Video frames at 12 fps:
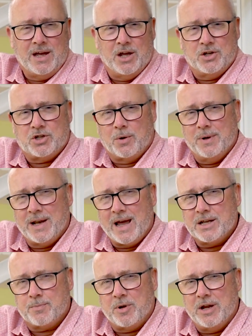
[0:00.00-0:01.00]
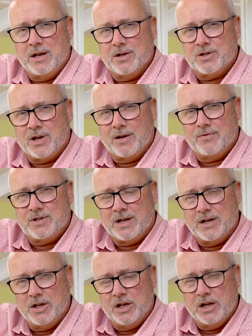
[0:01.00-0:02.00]
And so it has been, as I've
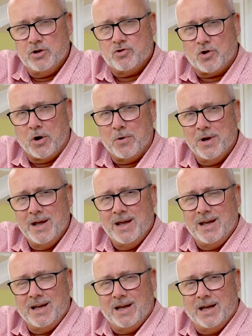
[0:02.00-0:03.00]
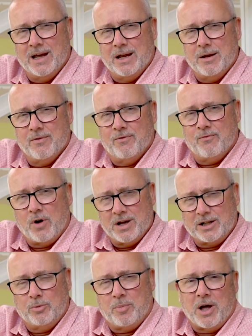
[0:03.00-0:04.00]
said in the intro, a
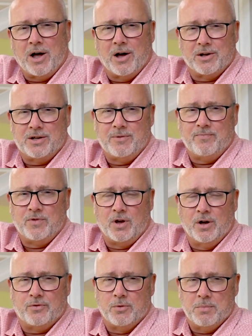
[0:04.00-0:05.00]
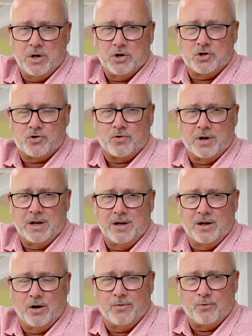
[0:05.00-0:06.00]
vital part of the ministry
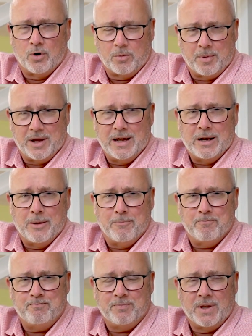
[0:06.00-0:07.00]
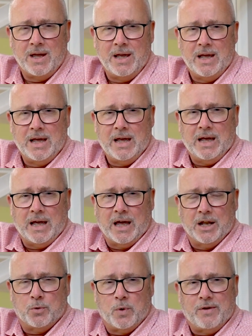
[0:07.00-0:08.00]
of Rugby Elim.
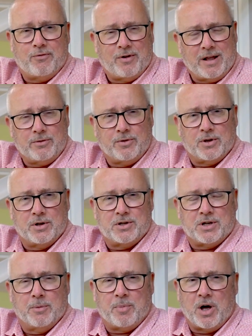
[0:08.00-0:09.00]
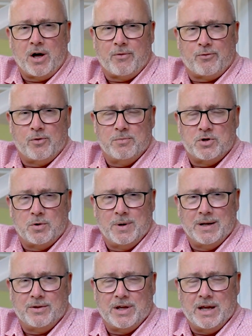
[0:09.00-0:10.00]
And we felt that apart from
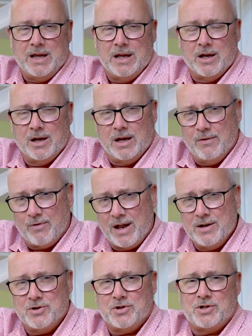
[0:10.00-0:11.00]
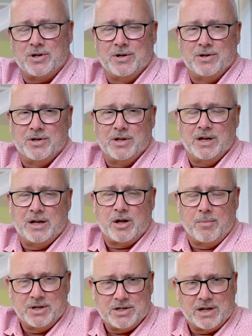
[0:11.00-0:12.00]
doing the events and the
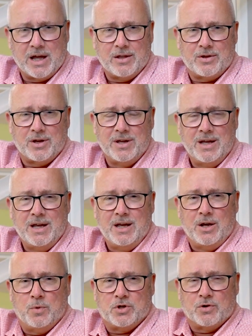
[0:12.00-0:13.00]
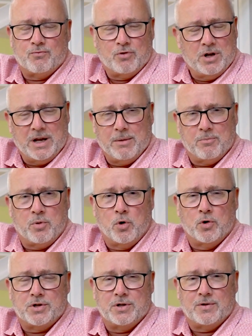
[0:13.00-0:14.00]
coming together, which are really
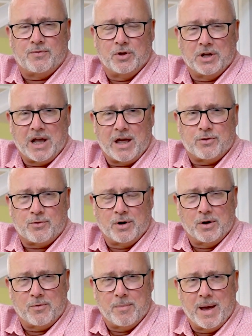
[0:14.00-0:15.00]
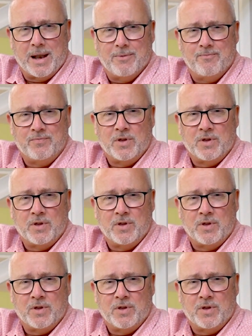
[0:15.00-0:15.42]
important for the gathering of men,